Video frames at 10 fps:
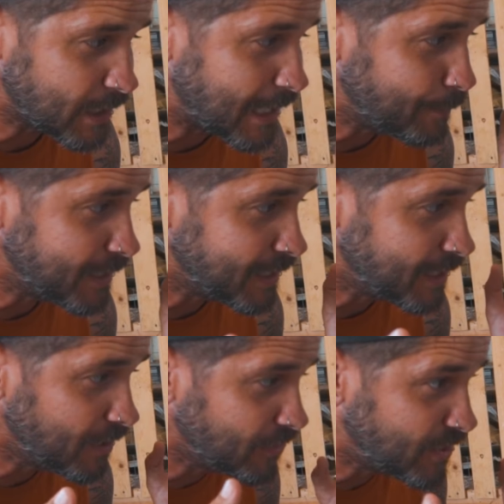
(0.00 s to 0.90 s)
I
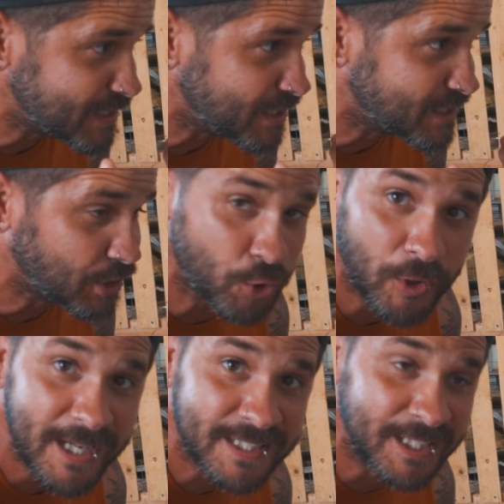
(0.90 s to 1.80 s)
mean, this is
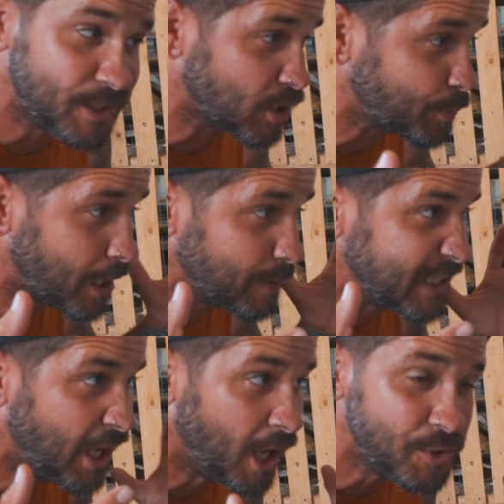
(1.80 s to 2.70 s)
crazy. There's
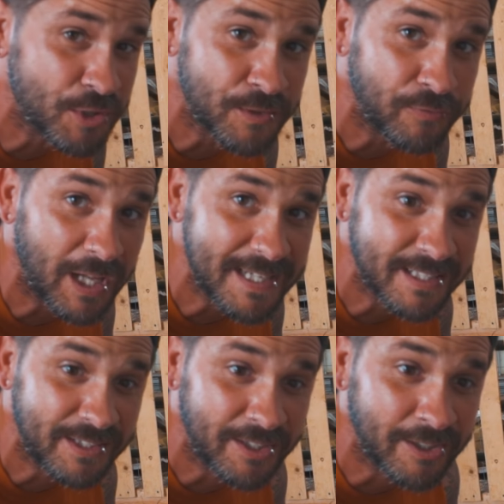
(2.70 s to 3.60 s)
probably hundreds of flies
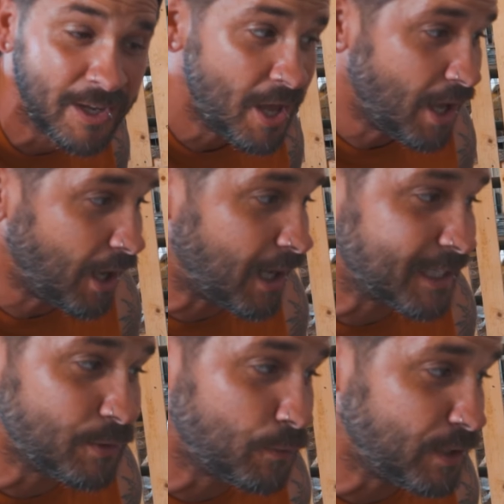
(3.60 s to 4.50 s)
in there. I
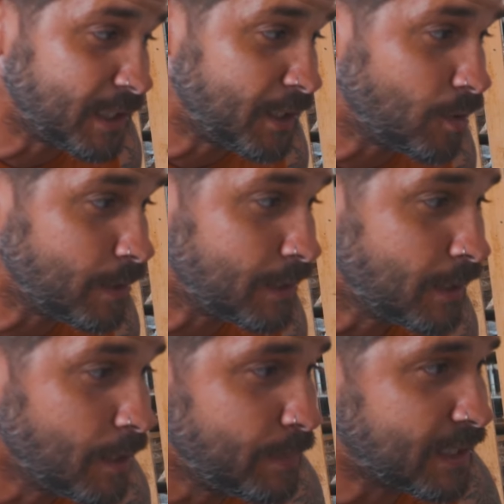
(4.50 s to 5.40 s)
don't even know if you can hear
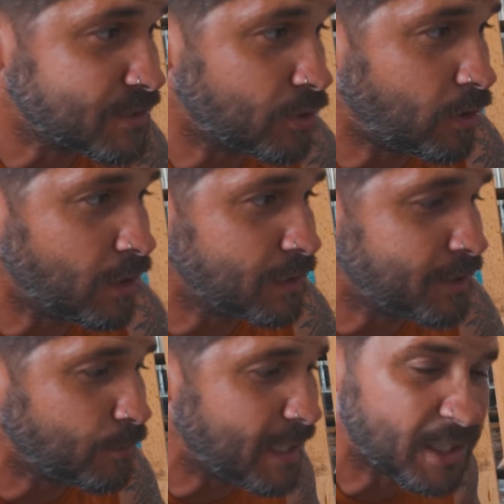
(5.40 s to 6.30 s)
me because they're all in
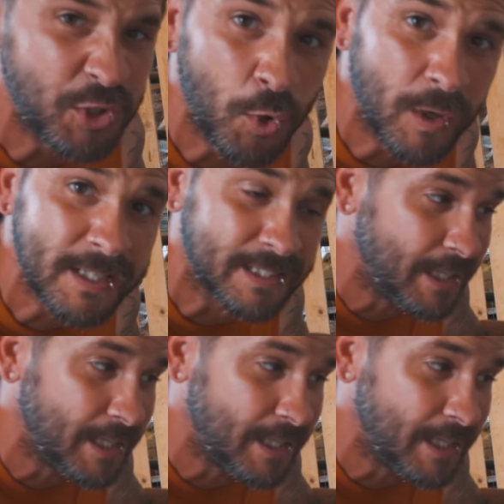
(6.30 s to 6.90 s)
there making noise.